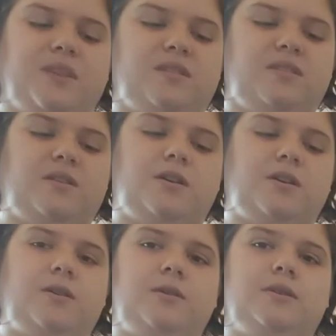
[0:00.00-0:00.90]

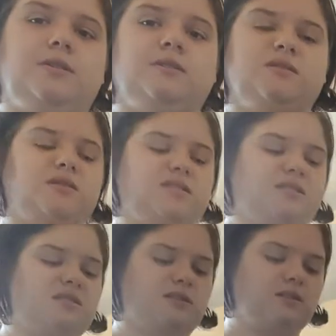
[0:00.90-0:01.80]
So
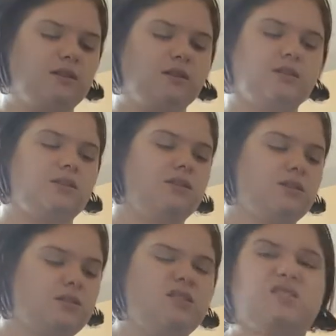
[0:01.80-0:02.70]
just
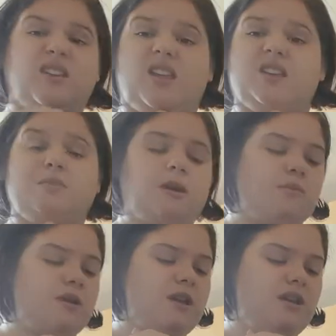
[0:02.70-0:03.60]
get the
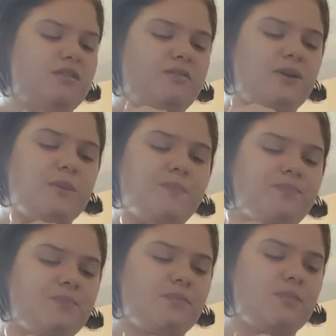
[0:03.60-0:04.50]
experiment. If
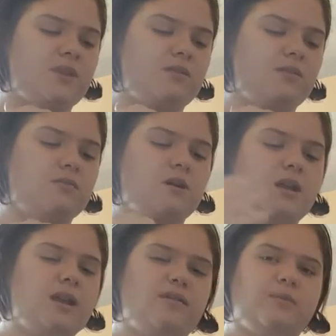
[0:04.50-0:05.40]

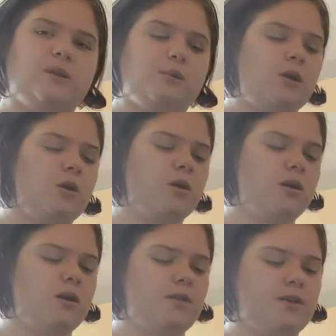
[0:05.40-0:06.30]
might leave them a little bit
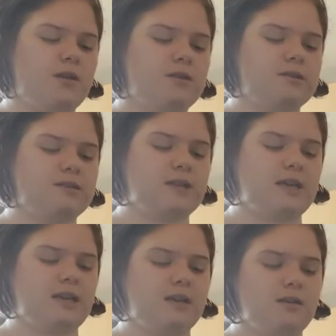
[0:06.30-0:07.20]
longer and then I'll
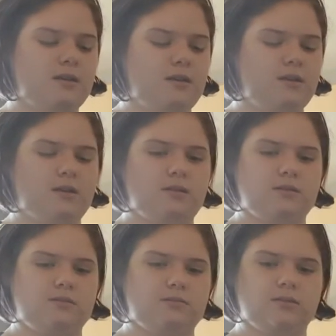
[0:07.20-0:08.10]
see.
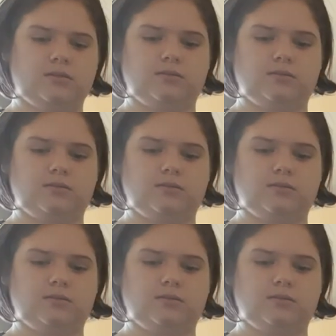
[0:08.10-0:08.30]
Ooh.